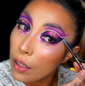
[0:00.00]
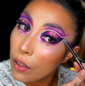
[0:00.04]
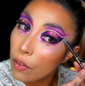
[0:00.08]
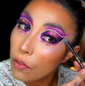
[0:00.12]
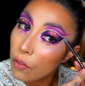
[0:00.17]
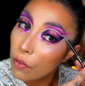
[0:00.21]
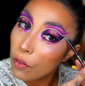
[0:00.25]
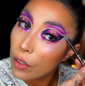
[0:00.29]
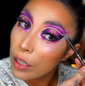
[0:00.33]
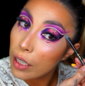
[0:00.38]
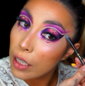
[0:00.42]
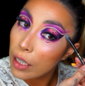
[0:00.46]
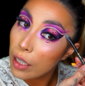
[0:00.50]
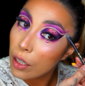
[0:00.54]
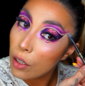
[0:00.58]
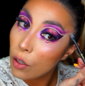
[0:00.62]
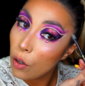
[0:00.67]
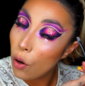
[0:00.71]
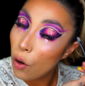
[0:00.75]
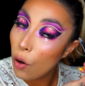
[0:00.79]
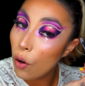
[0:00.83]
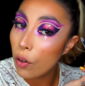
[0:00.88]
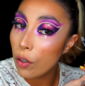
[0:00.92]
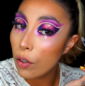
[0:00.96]
really
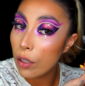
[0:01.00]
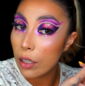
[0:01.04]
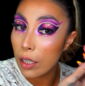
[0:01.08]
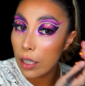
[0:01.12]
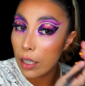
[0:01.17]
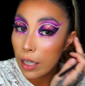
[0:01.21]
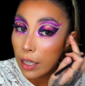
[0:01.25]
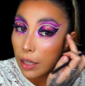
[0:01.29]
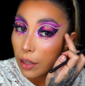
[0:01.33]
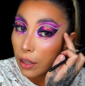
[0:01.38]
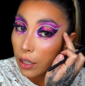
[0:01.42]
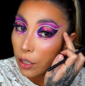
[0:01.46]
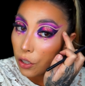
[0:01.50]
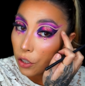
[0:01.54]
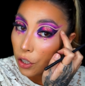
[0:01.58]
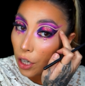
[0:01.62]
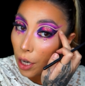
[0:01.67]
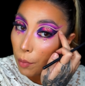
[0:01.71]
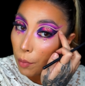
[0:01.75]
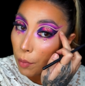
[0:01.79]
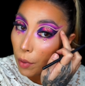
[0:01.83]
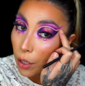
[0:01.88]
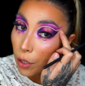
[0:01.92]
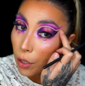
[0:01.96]
cutting it the
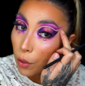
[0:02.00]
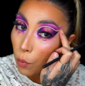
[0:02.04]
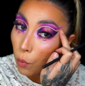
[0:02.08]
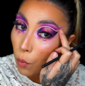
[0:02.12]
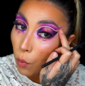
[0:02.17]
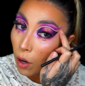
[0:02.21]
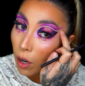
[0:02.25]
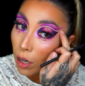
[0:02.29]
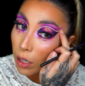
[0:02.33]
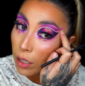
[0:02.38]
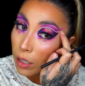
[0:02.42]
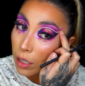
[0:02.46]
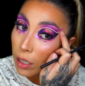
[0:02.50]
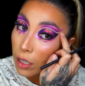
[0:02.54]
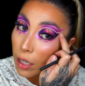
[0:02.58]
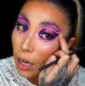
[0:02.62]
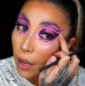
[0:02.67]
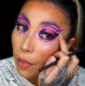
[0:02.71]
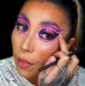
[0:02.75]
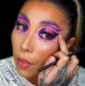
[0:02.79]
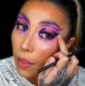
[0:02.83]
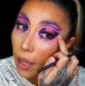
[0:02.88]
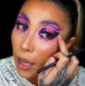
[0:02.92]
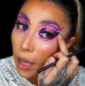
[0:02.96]
shape that you want,
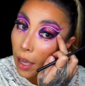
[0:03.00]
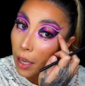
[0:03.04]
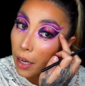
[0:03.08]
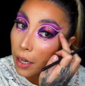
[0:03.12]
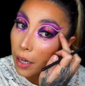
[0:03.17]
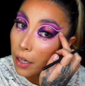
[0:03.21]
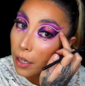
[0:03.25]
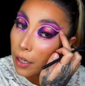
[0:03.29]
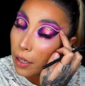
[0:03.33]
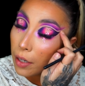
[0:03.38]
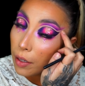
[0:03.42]
and then